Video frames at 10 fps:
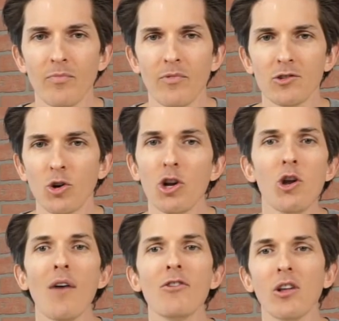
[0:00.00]
So who do
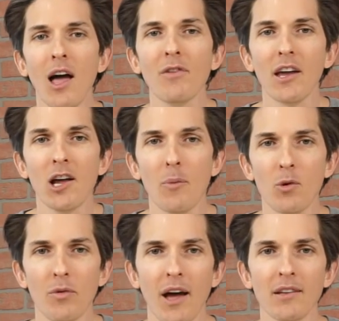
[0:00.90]
you have in your life that can help
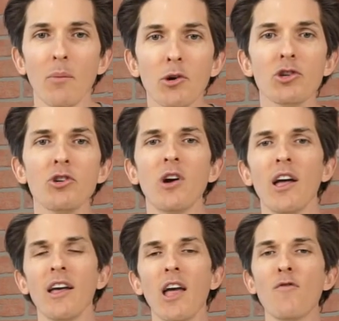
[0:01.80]
you with that? Number 2,
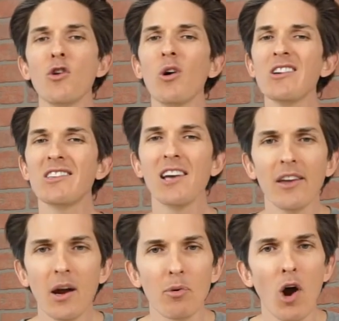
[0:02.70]
if you are
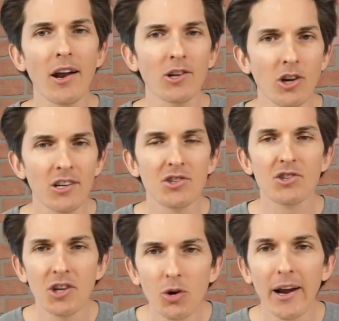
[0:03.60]
selling a product or
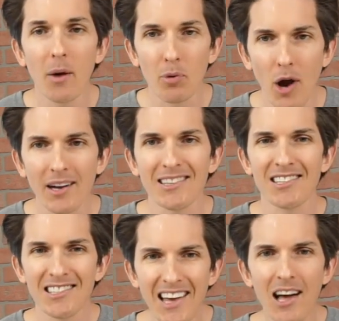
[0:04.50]
considering a product to
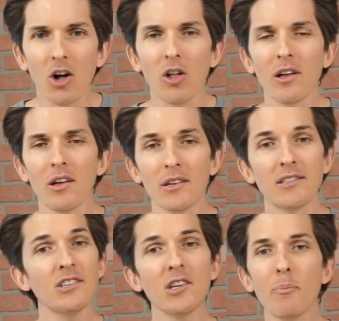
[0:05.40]
sell,
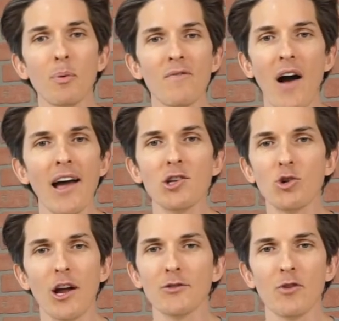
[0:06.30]
does it provide
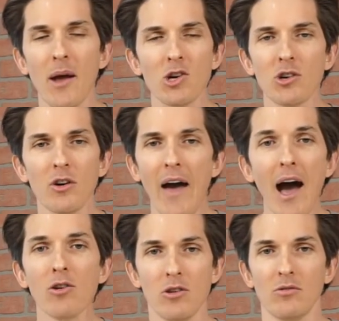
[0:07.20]
transformational
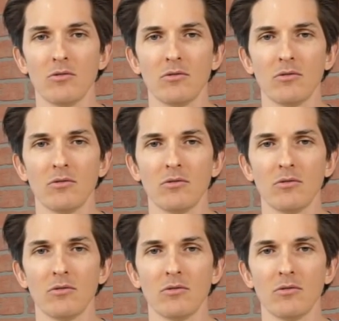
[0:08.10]
value?